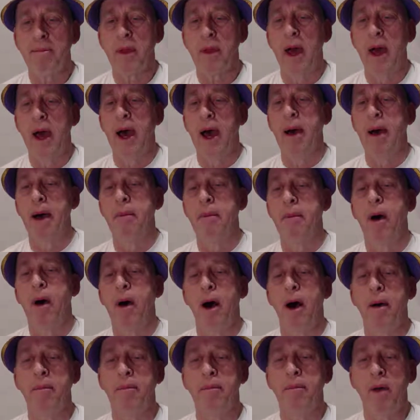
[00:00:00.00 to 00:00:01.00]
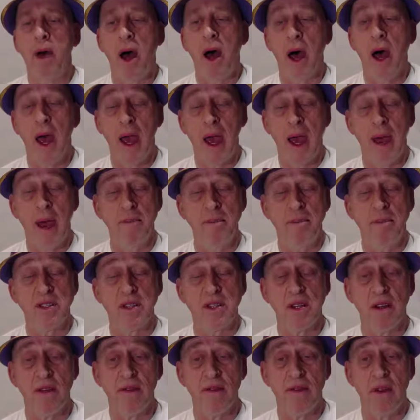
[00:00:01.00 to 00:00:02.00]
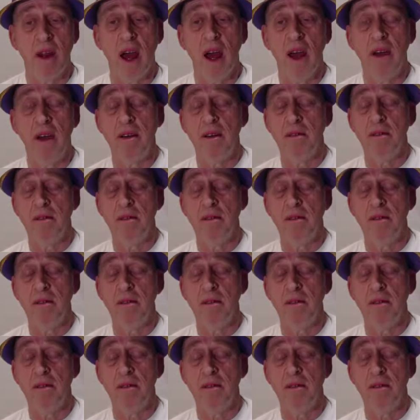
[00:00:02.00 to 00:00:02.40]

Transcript: am sort of like